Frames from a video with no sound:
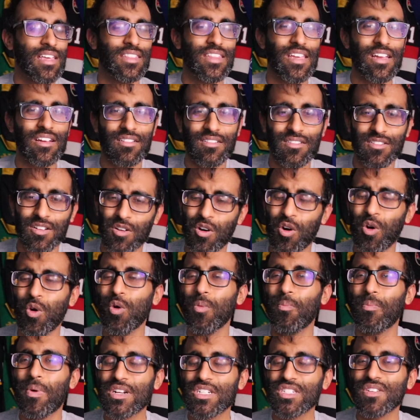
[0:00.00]
there are a whole
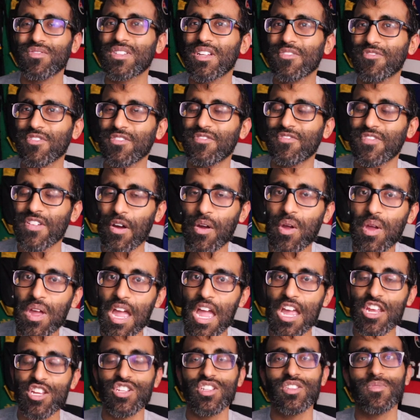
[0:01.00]
bunch of different
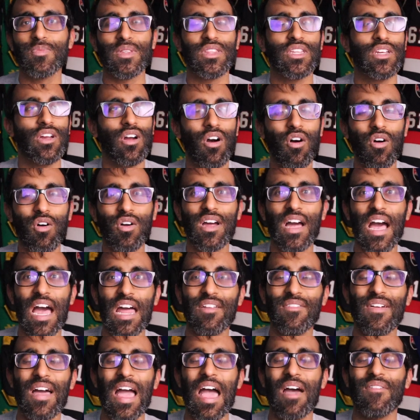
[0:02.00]
variations, but they all kind
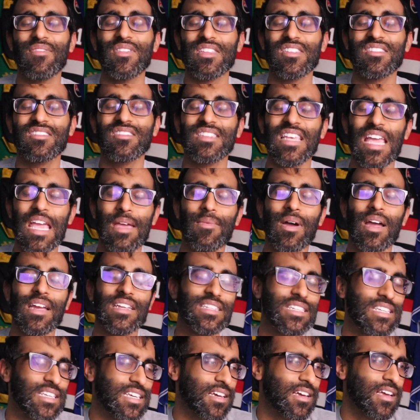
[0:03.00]
of have the same
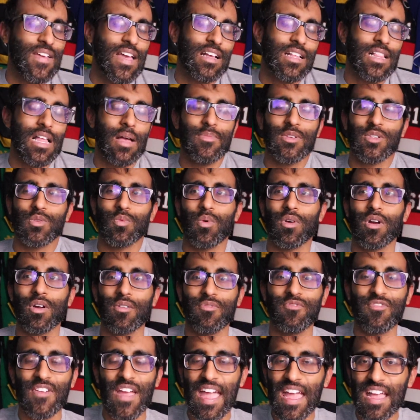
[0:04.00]
idea. Fan club is where
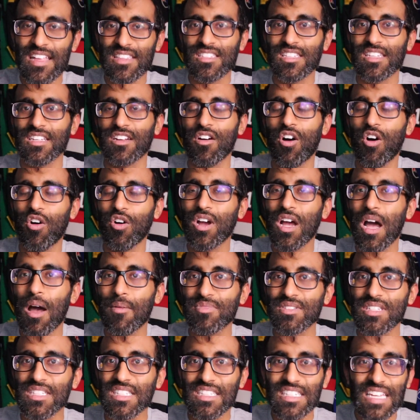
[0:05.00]
fans can all
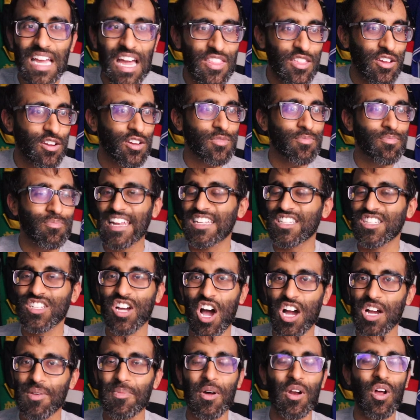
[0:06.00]
come together and
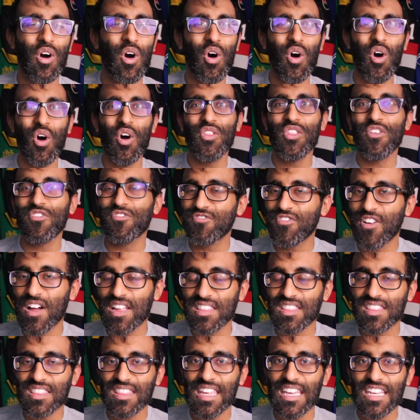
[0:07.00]
talk about all the
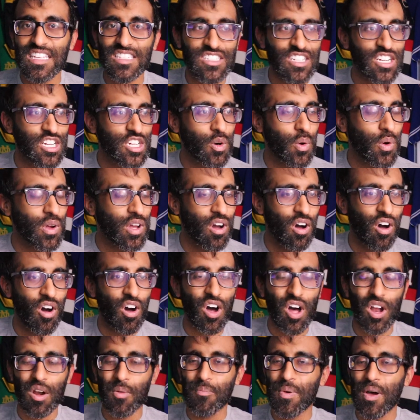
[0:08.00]
fun things that are going
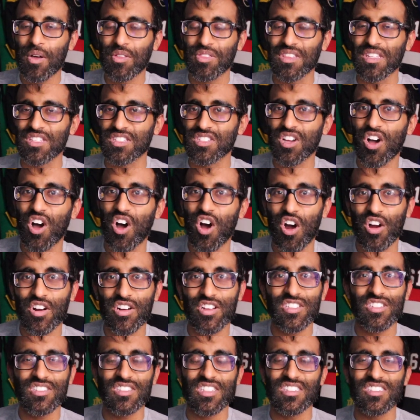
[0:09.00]
on about this
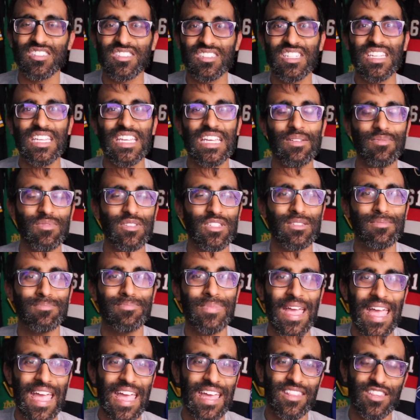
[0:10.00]
artist, this team, this
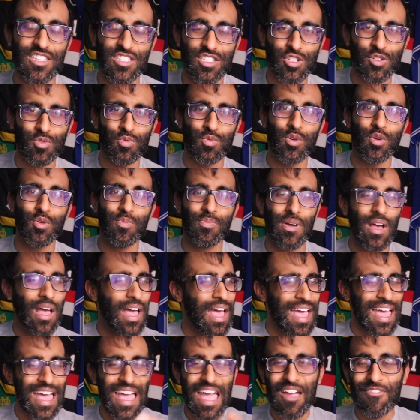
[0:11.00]
band, this group.
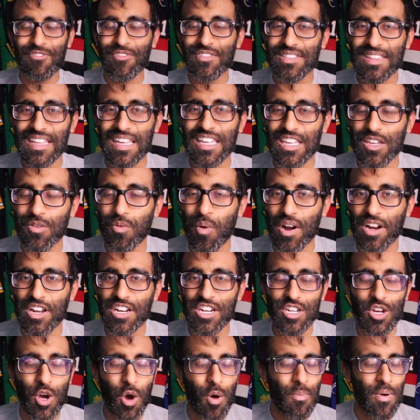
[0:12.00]
Everything you want
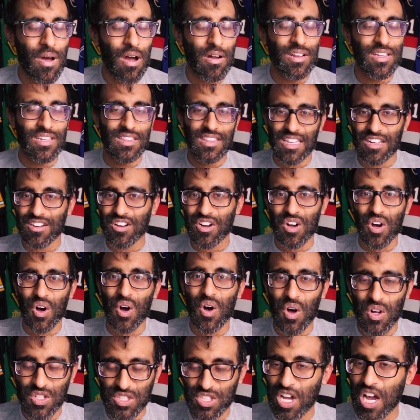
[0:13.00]
to know about it, they're
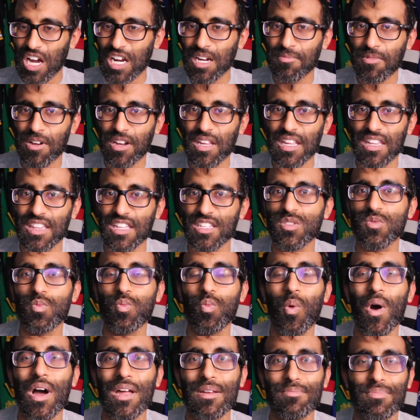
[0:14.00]
all talking about it in this
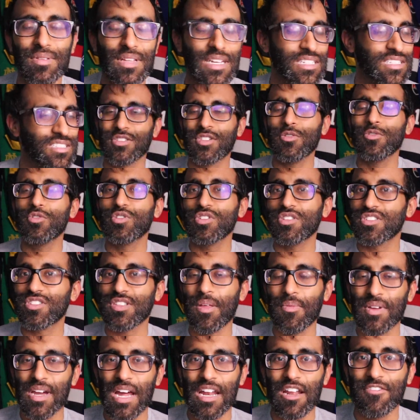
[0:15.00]
one place. So usually there's
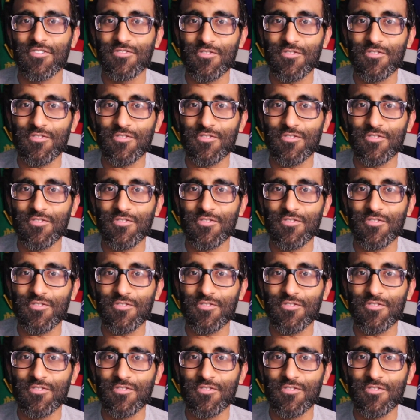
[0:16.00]
some kind of